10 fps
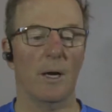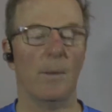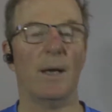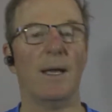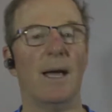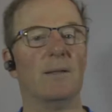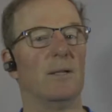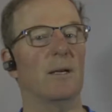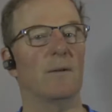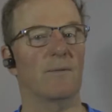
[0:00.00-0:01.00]
About
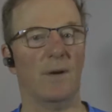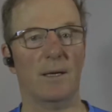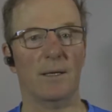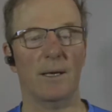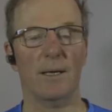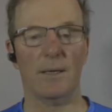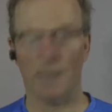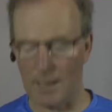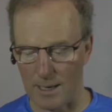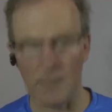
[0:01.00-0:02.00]
asking a friend late at
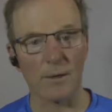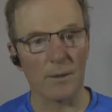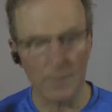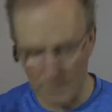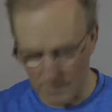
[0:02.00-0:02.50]
night. You're